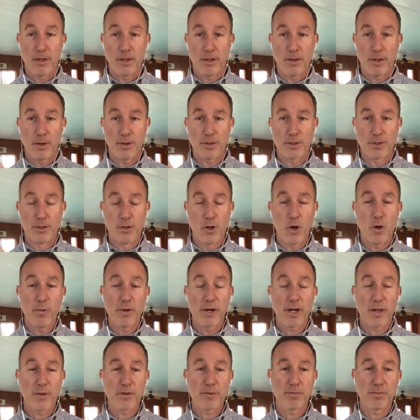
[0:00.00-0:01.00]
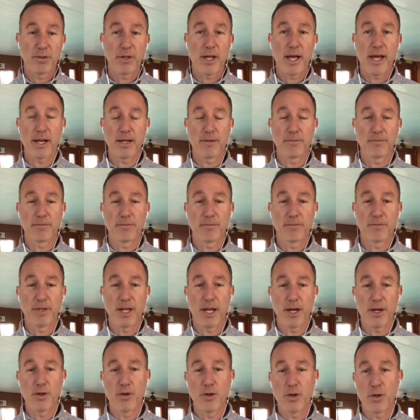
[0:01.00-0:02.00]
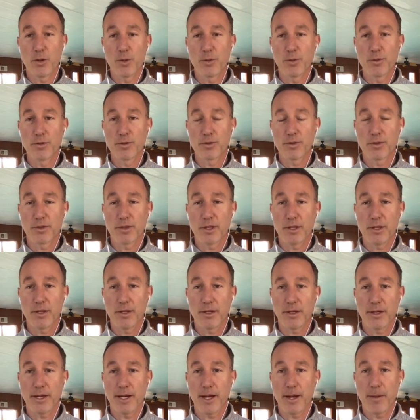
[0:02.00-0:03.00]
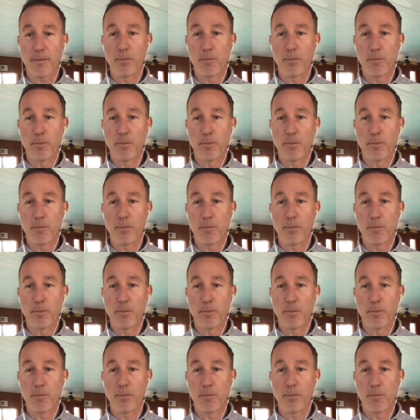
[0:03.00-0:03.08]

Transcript: there is nobody on this planet that knows uh,